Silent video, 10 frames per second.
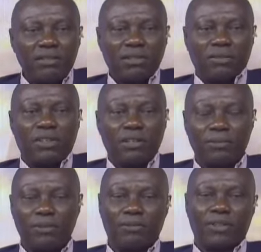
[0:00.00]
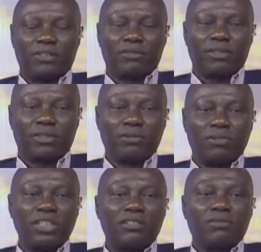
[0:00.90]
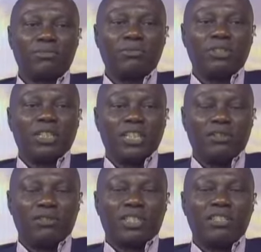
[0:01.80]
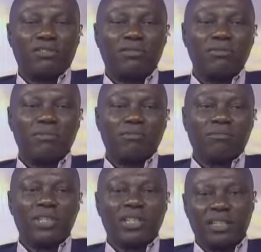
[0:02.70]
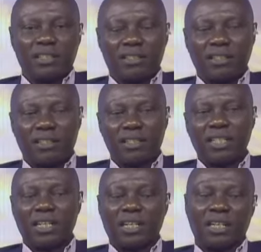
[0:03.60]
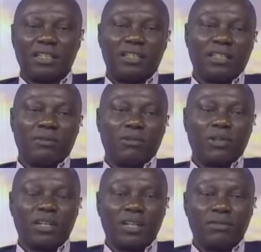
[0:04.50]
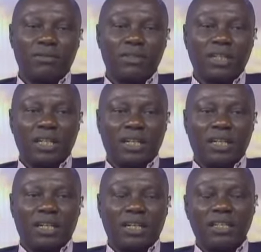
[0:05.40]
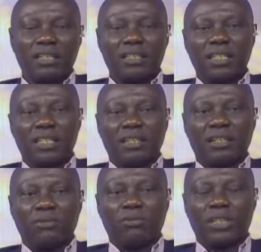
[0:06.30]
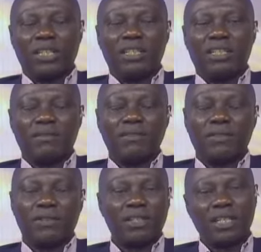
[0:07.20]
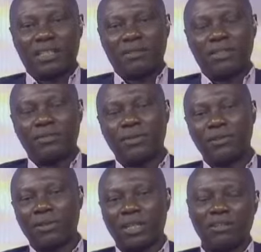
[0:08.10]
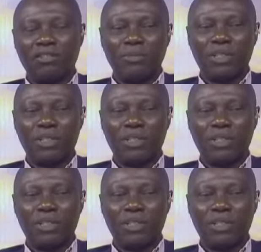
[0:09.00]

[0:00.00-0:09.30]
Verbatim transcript: We need to develop infrastructure. We need to, you know, set up PHCs at the world level, at least within the 774 local